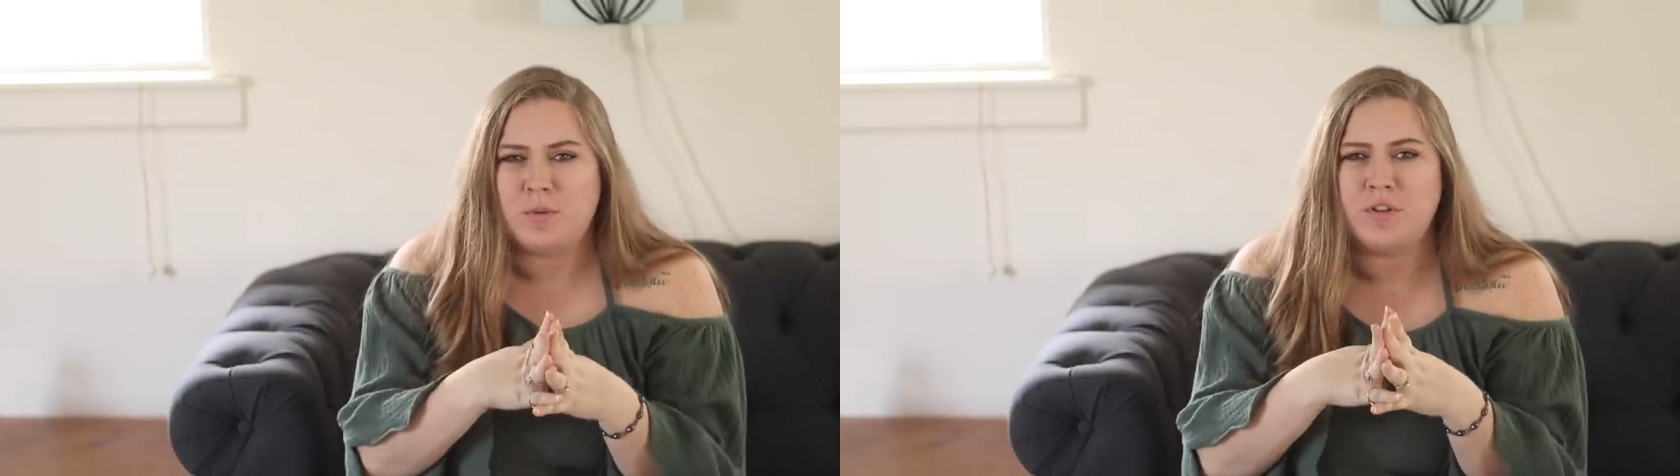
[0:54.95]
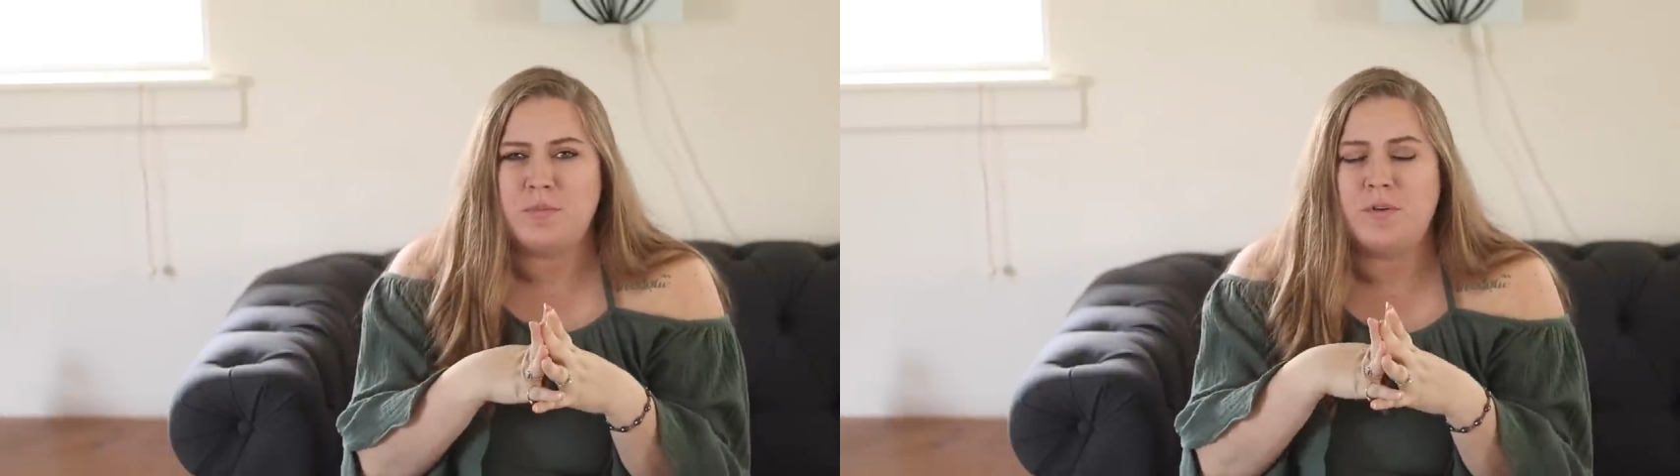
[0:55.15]

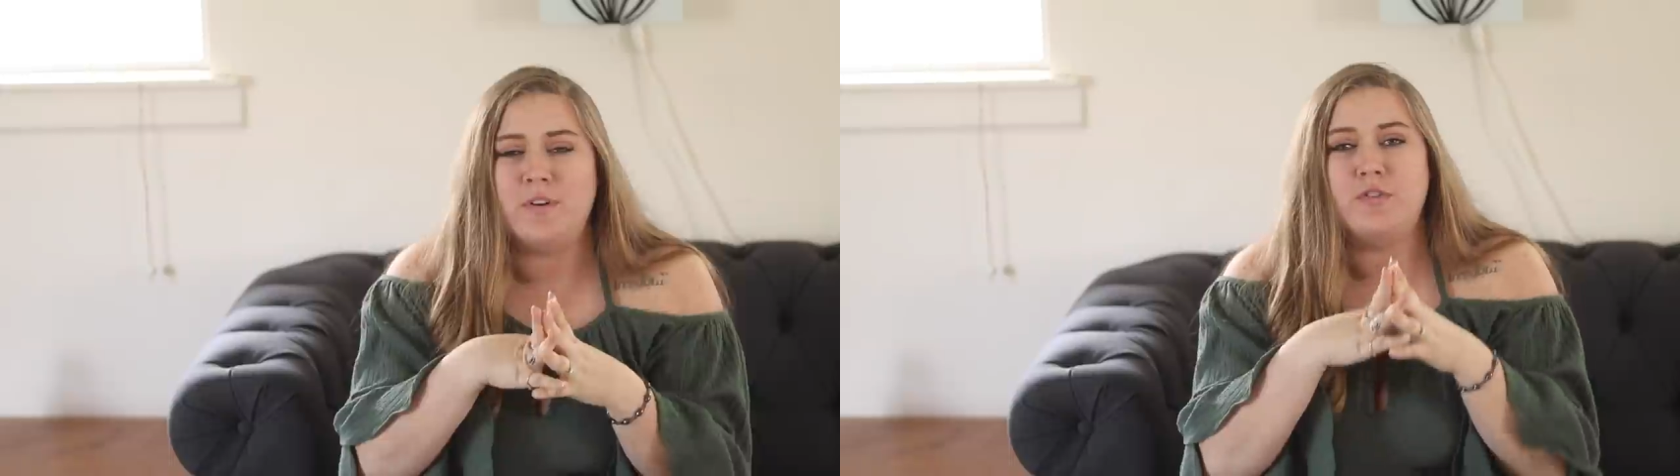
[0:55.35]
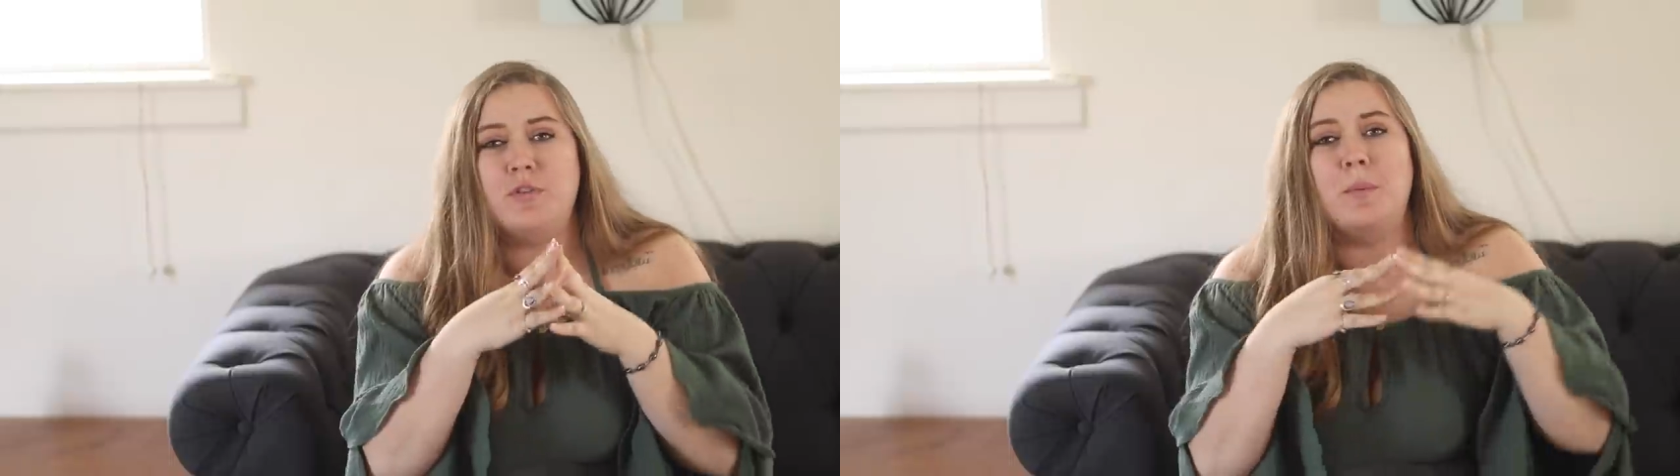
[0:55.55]
worth
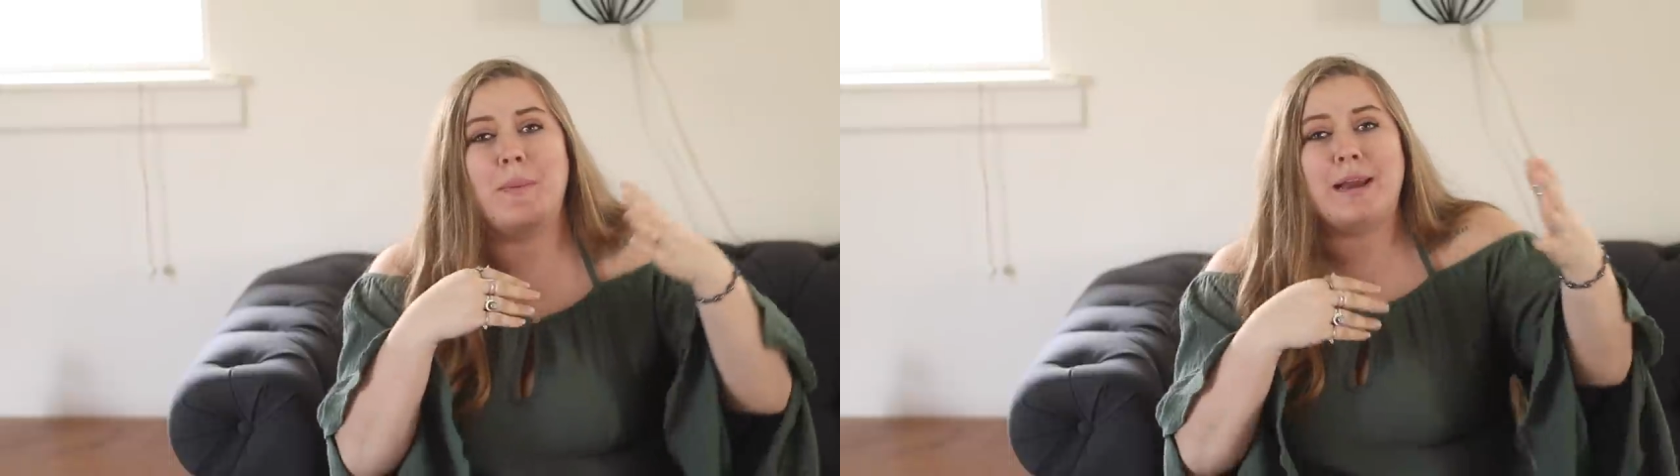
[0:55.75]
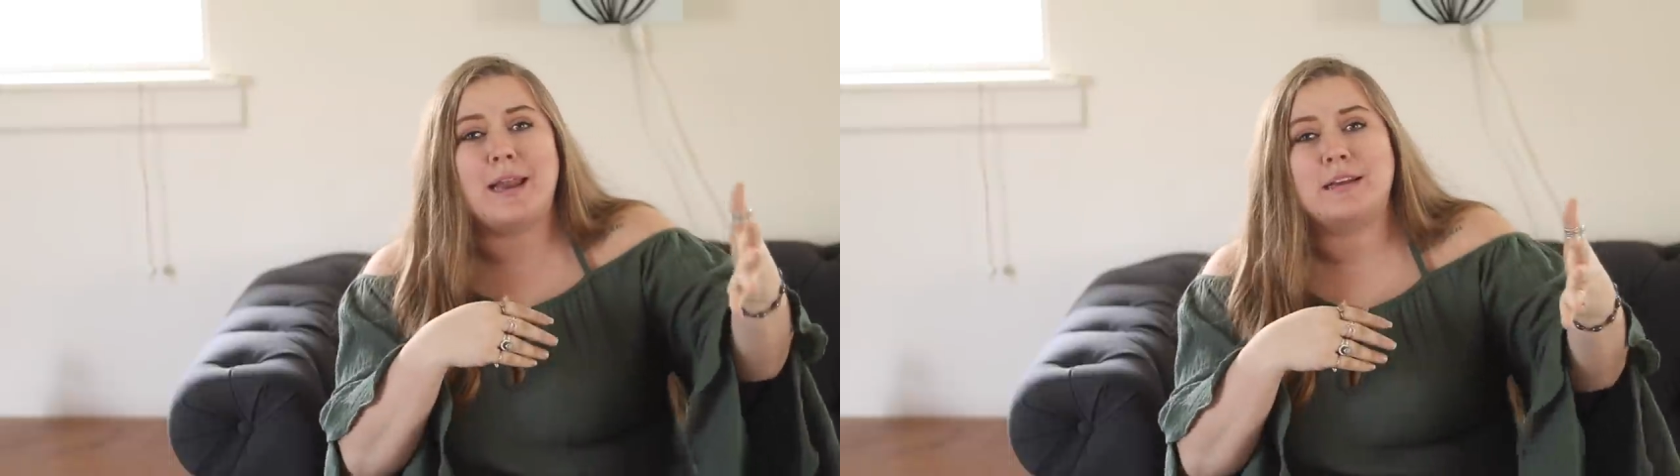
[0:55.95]
moving to
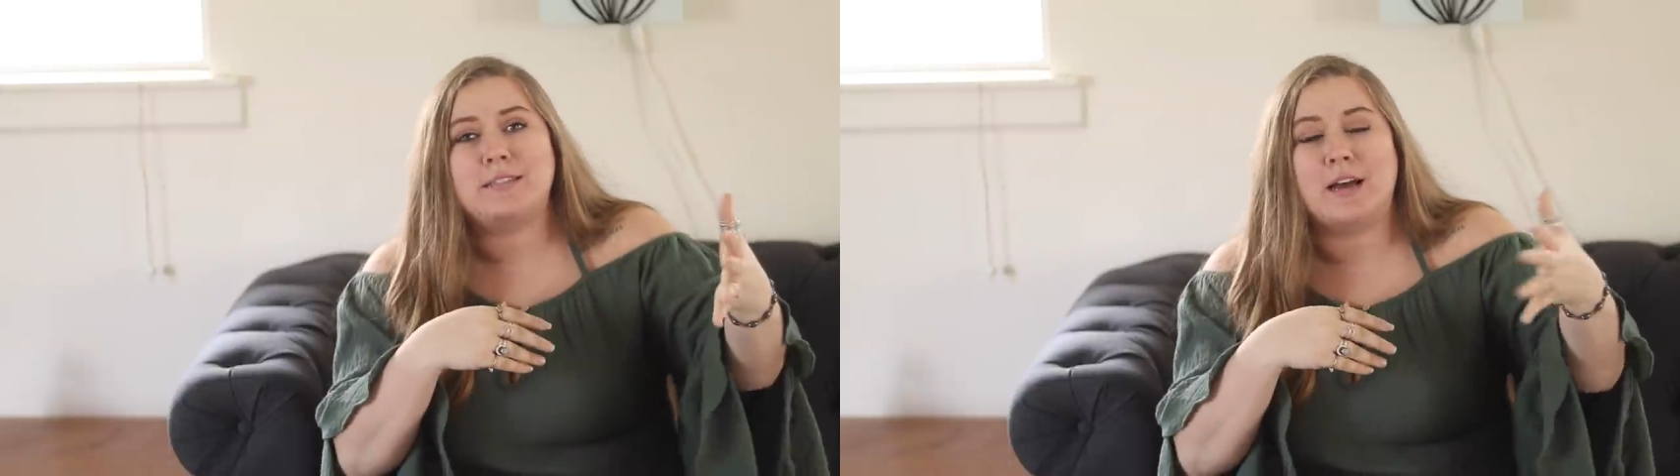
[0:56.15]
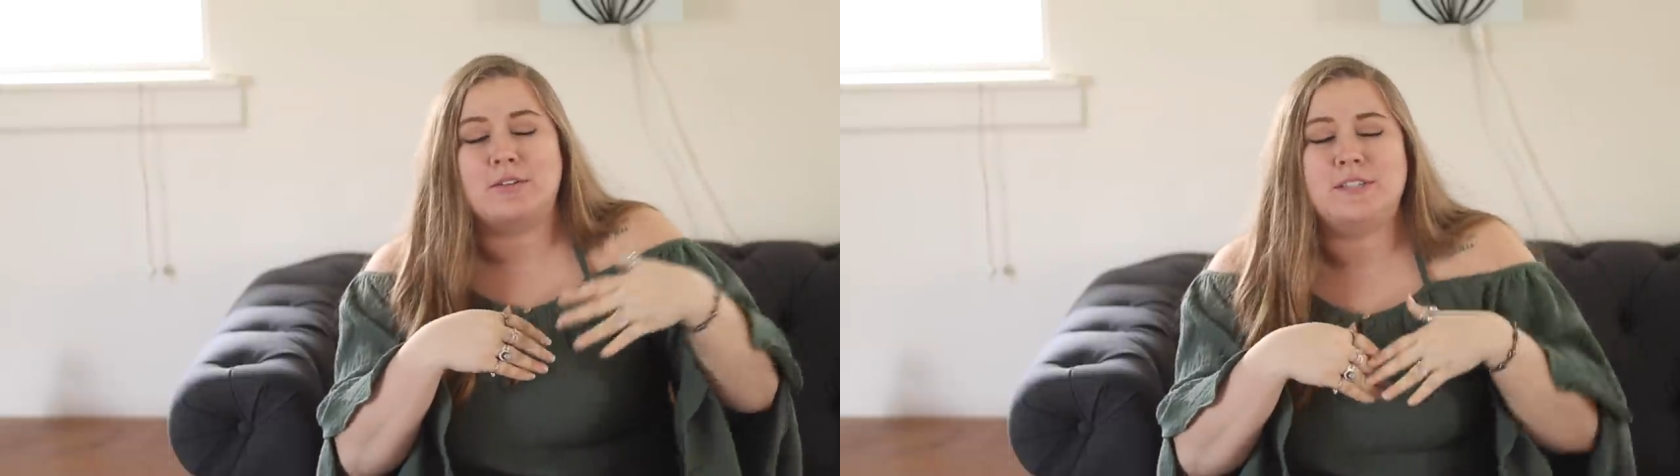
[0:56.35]
my
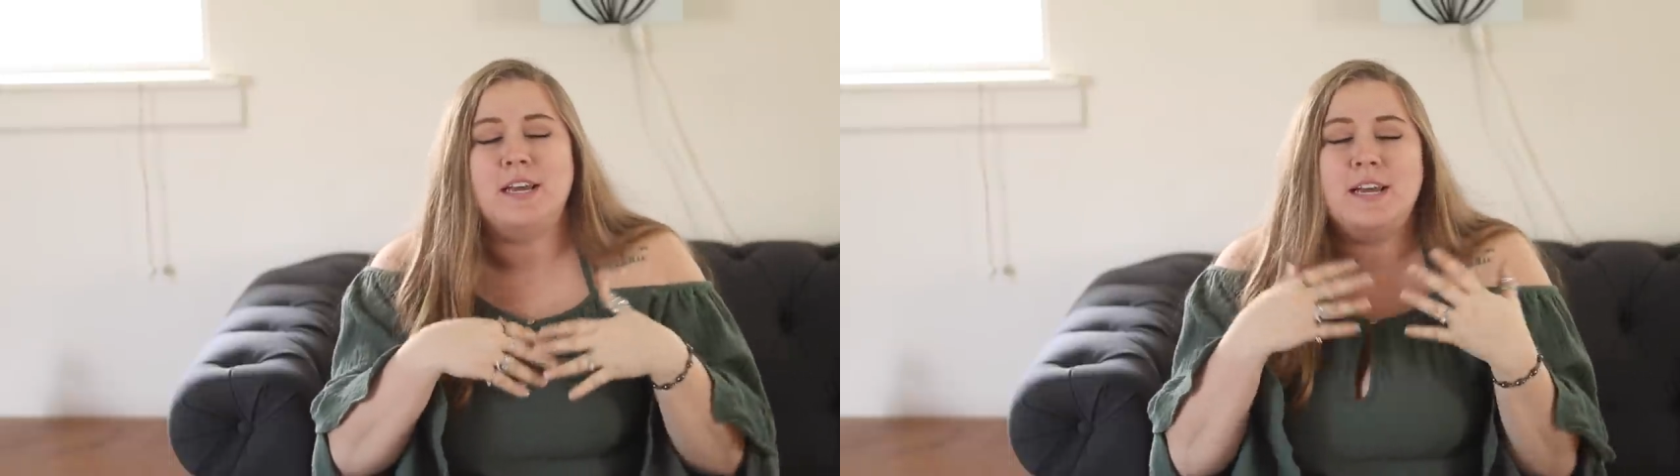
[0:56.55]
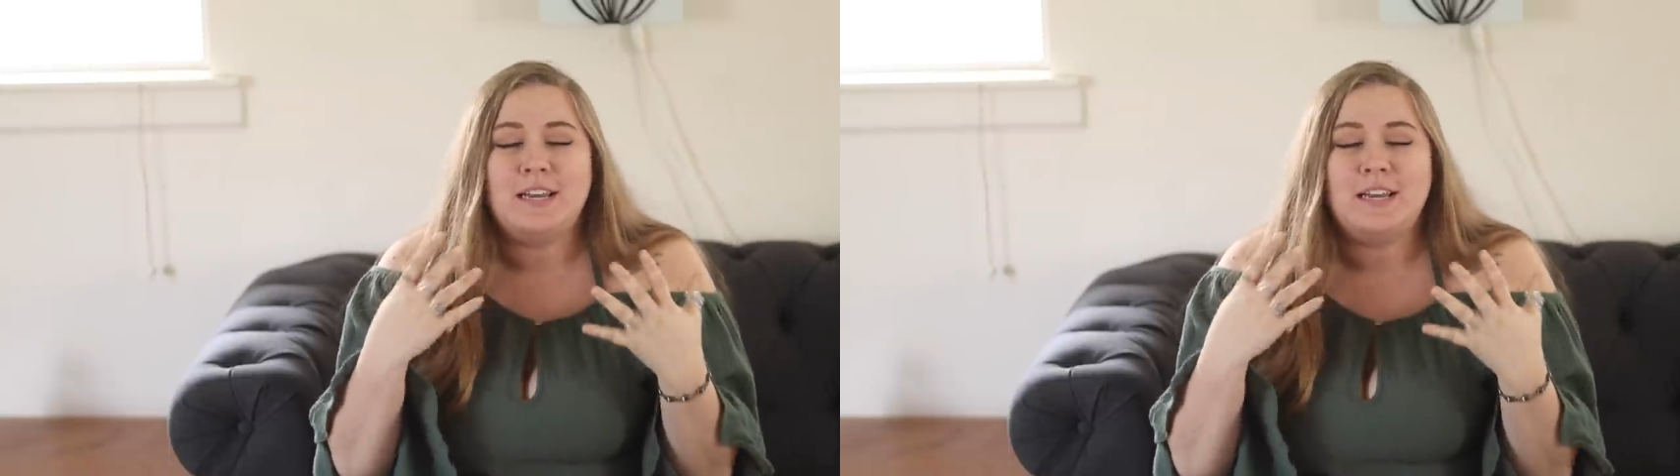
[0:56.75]
next house.